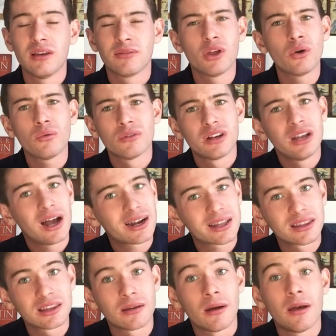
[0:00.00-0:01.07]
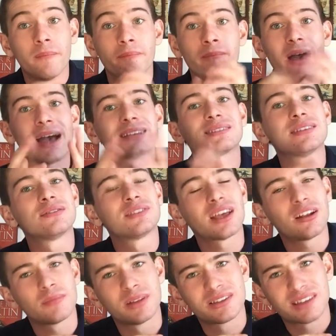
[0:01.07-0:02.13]
Though not in the massive
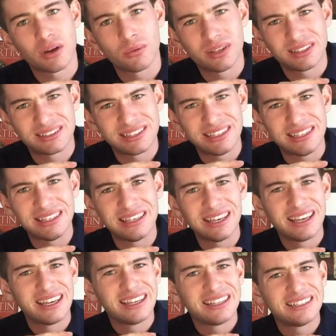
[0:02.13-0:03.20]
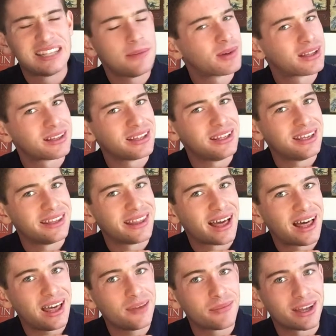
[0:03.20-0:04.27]
settlements that we see typically in the
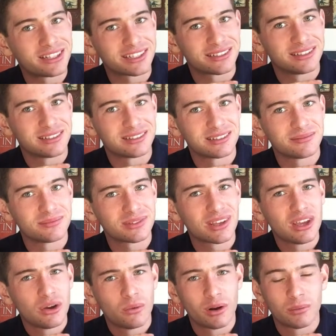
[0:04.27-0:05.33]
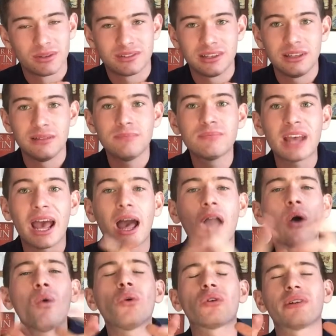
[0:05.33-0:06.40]
high magic systems, where we see
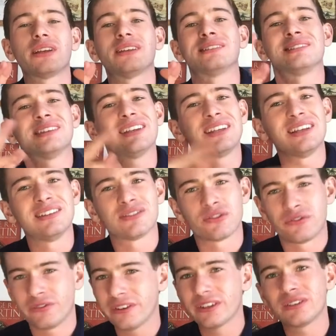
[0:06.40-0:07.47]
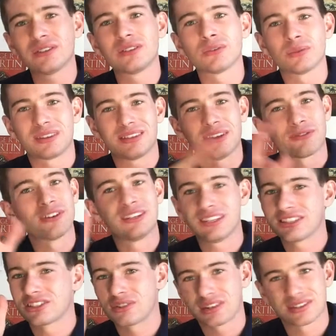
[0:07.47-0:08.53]
towering cities filled with different
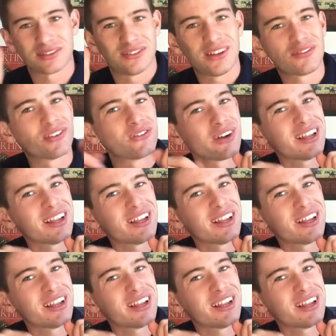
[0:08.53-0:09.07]
districts of different